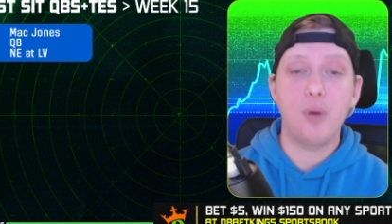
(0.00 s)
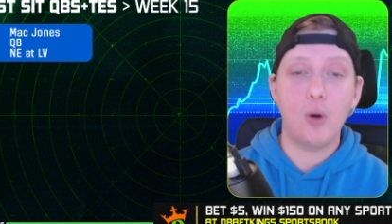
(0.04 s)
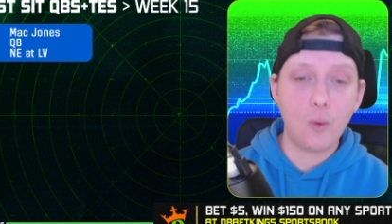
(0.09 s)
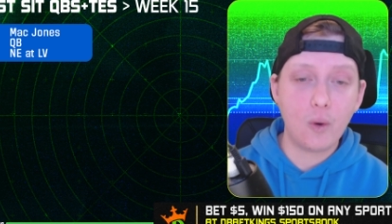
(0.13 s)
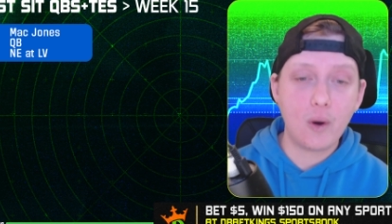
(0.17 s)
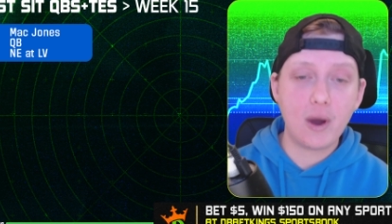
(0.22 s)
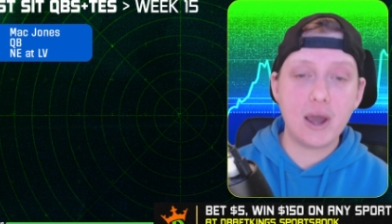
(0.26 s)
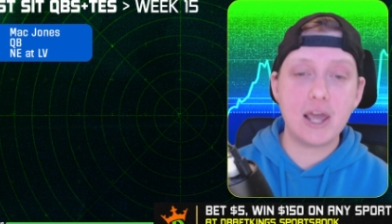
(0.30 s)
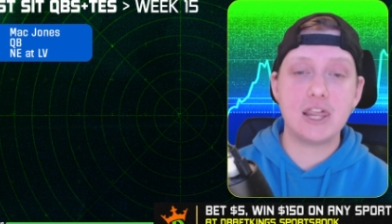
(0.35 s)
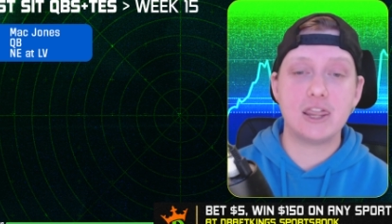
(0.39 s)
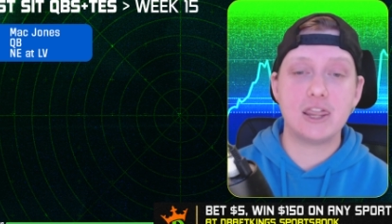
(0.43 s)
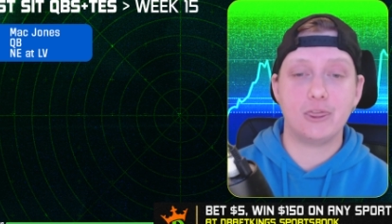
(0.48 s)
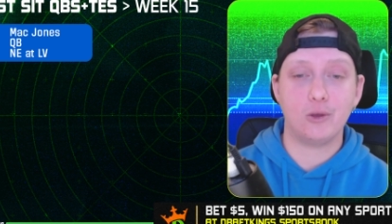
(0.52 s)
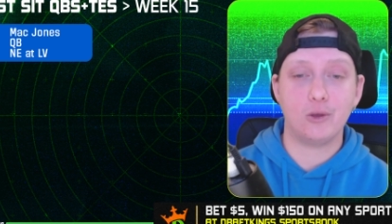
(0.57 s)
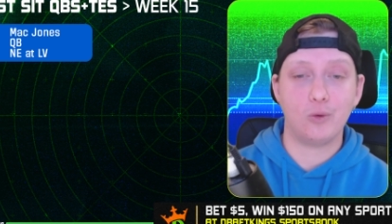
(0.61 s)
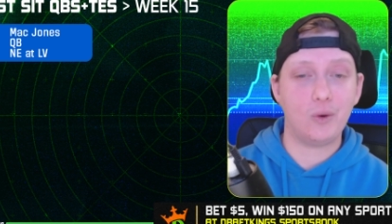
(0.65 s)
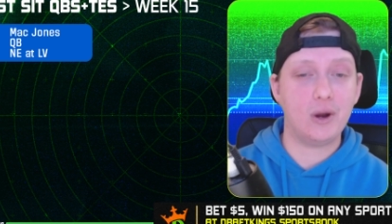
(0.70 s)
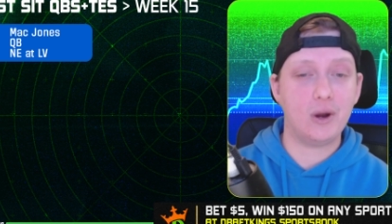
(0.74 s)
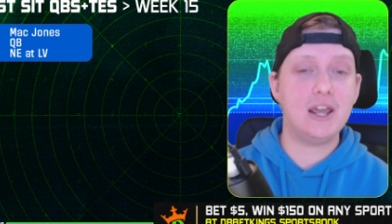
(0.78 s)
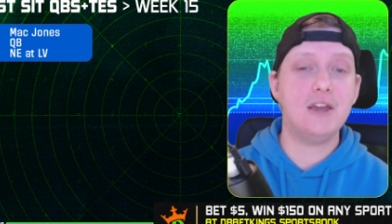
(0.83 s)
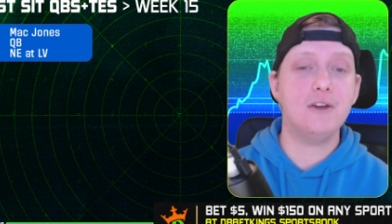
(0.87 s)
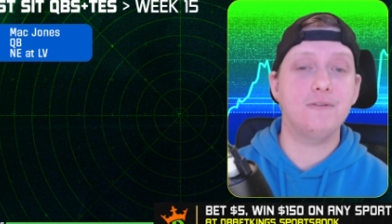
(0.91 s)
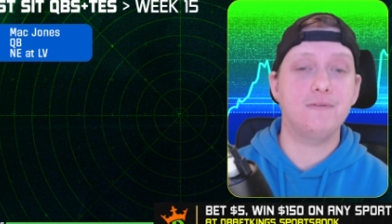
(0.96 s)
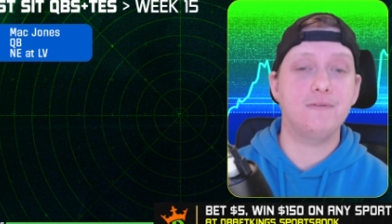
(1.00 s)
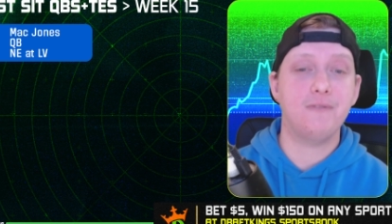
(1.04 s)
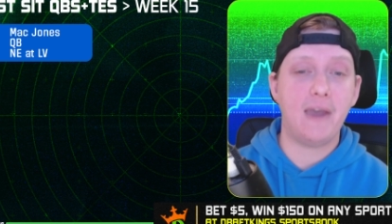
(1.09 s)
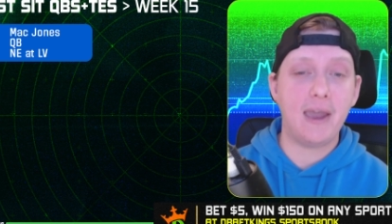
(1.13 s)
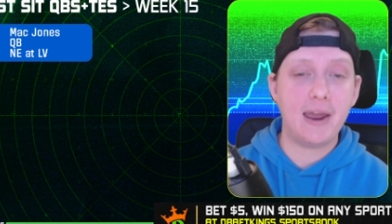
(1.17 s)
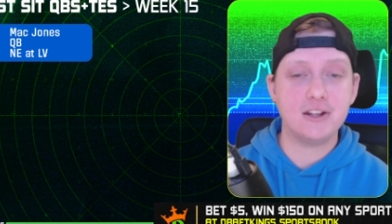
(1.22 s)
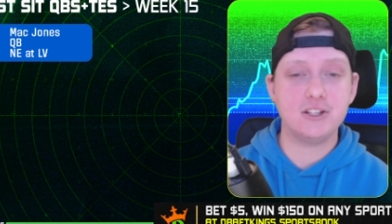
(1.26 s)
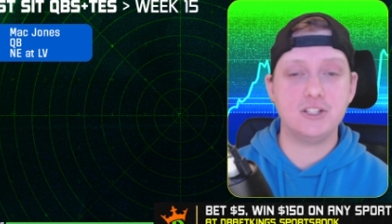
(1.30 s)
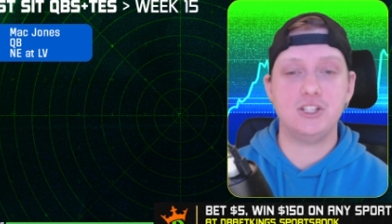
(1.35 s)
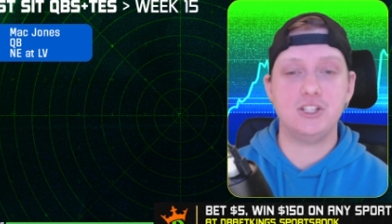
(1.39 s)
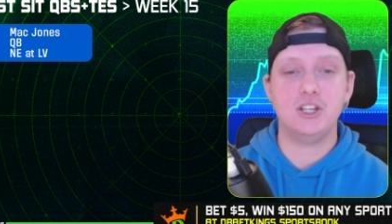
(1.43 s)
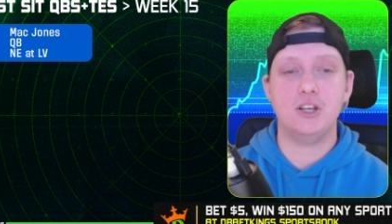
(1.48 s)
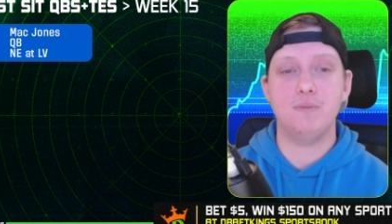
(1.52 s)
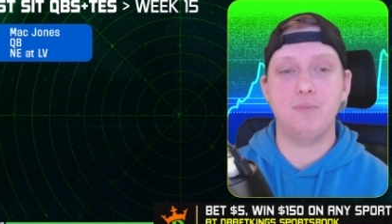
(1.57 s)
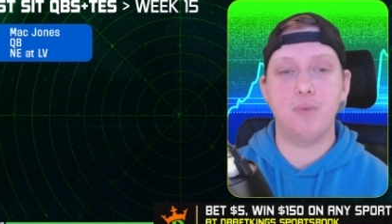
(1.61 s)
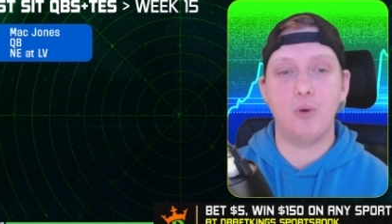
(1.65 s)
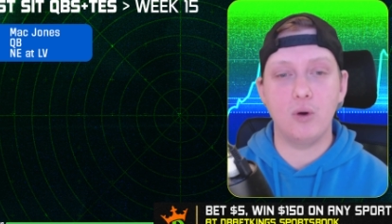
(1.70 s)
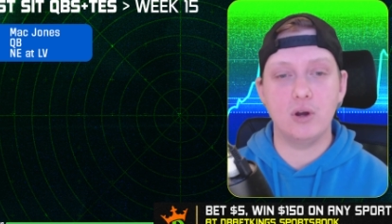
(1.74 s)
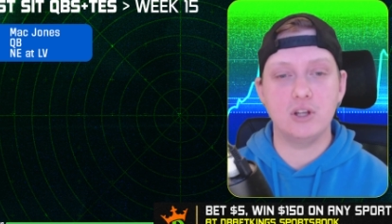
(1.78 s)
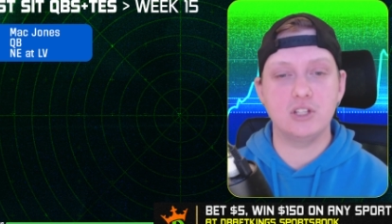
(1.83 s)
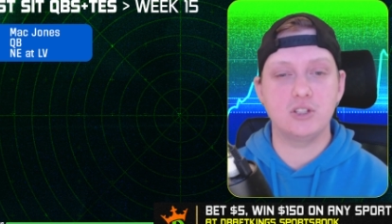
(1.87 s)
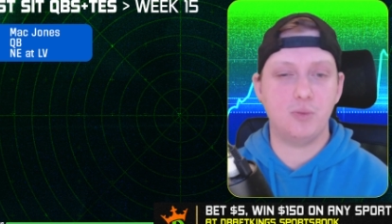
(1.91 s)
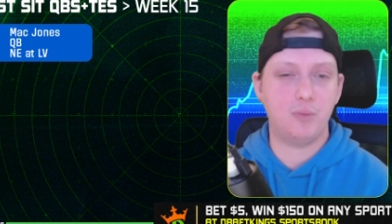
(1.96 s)
point three fantasy
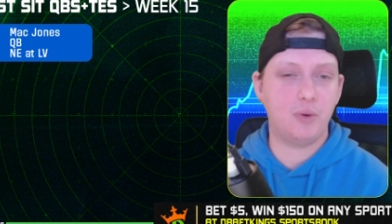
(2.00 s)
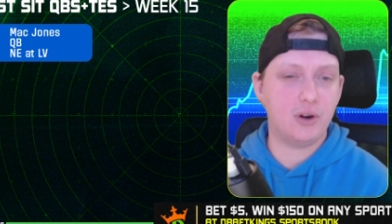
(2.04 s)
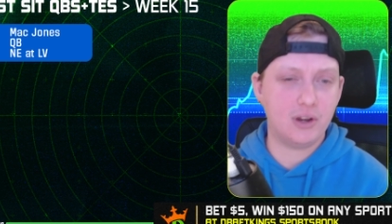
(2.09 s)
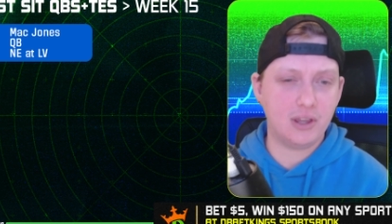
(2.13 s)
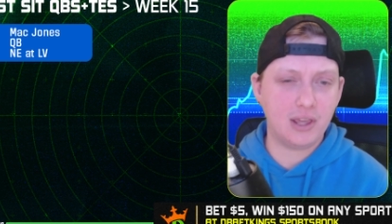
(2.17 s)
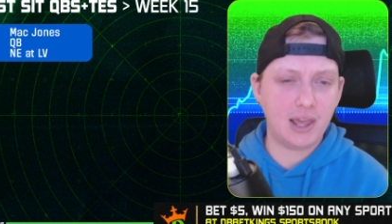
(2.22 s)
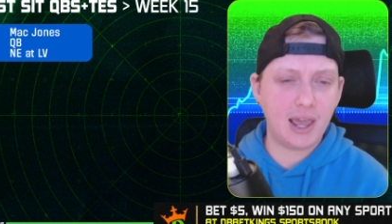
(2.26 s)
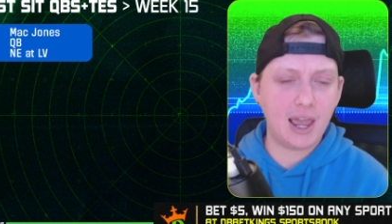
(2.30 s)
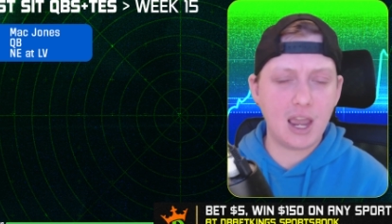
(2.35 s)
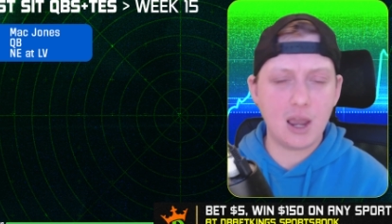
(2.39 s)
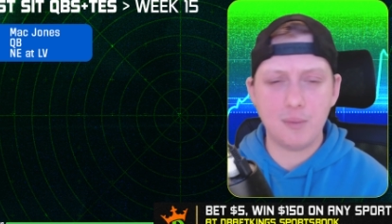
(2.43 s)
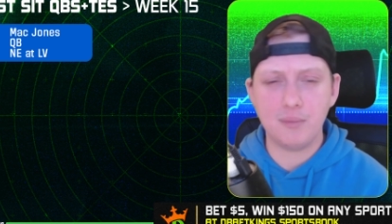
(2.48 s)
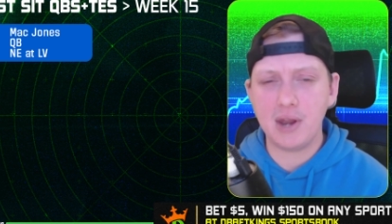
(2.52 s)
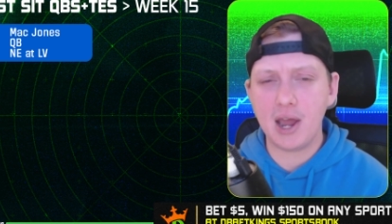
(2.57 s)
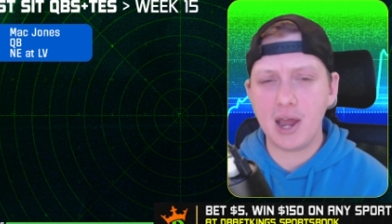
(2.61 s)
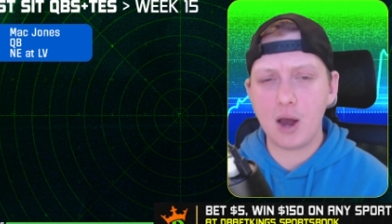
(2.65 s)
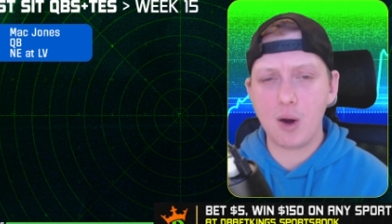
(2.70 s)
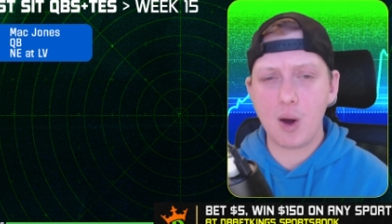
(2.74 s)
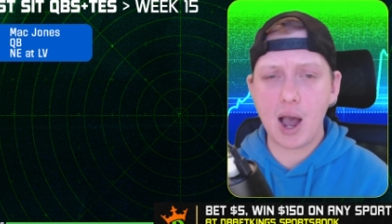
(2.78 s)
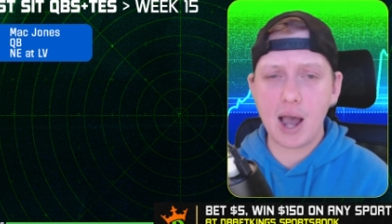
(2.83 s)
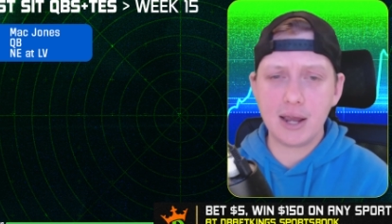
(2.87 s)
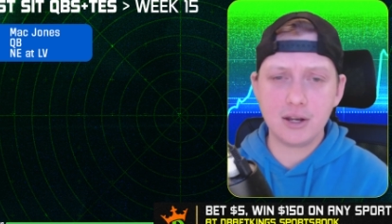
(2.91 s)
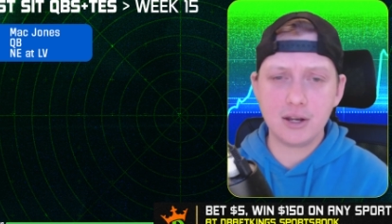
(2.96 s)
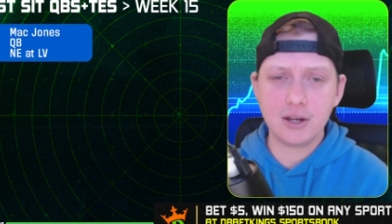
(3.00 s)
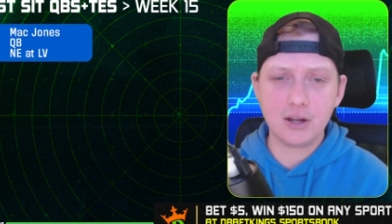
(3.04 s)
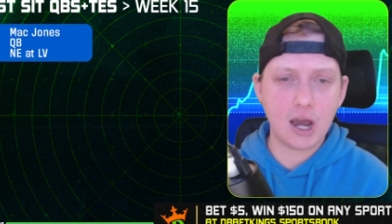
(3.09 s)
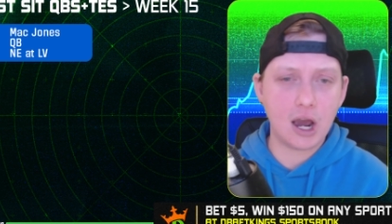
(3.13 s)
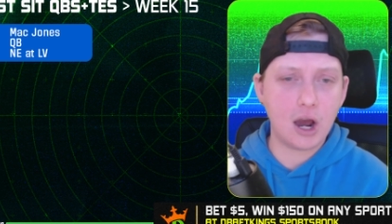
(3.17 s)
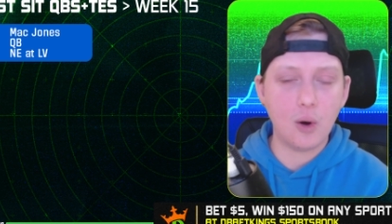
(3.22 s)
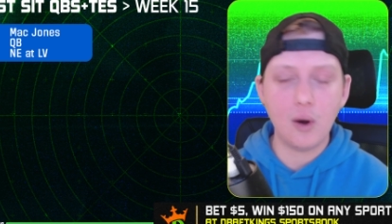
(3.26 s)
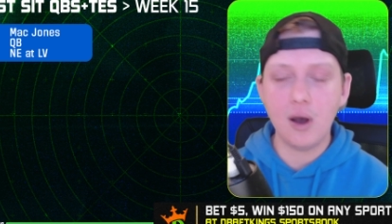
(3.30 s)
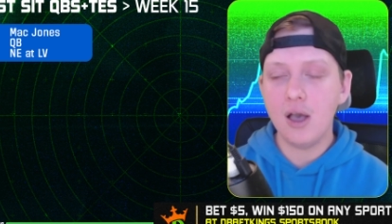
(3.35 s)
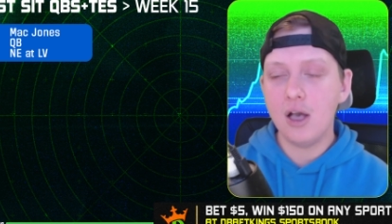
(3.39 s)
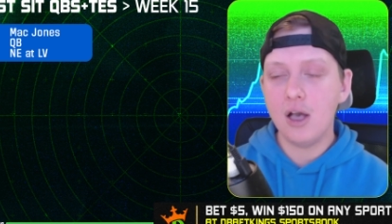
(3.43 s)
points per game. Now, I know,